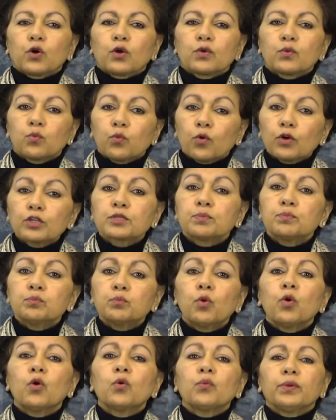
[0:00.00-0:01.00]
on what
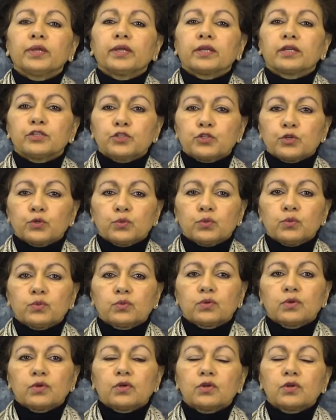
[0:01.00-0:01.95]
more we can do